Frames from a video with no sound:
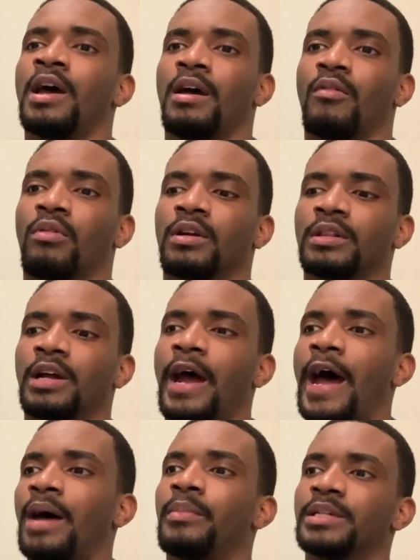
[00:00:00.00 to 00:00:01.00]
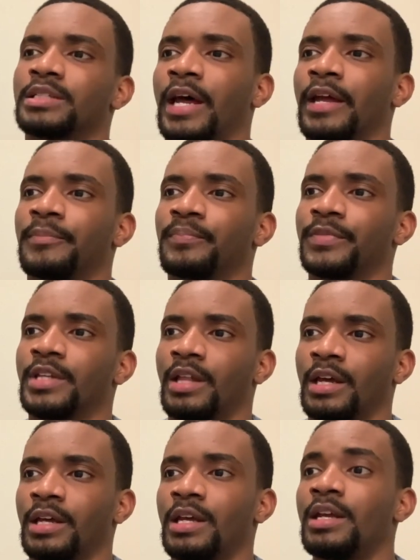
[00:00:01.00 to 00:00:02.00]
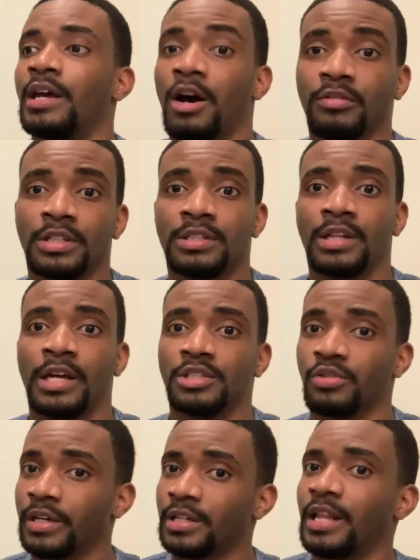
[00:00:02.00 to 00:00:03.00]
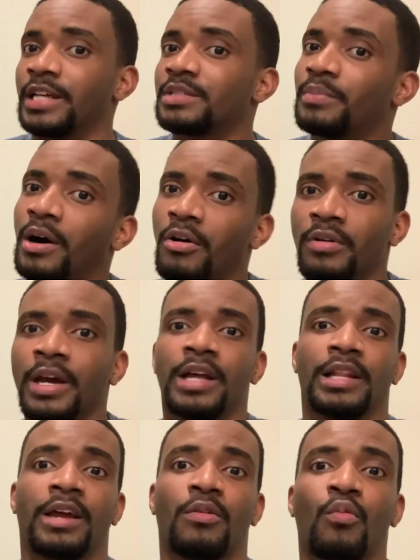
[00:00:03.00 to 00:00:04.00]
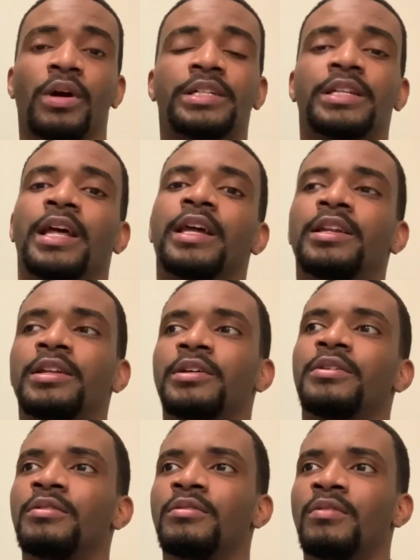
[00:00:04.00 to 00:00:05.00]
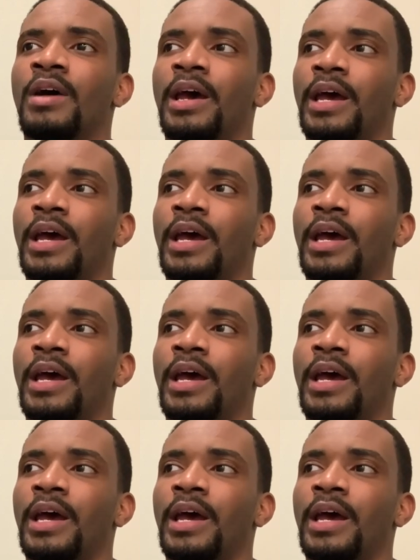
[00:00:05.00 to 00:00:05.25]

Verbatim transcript: what are their habits like do they eat healthy do they drink do they smoke like what do they do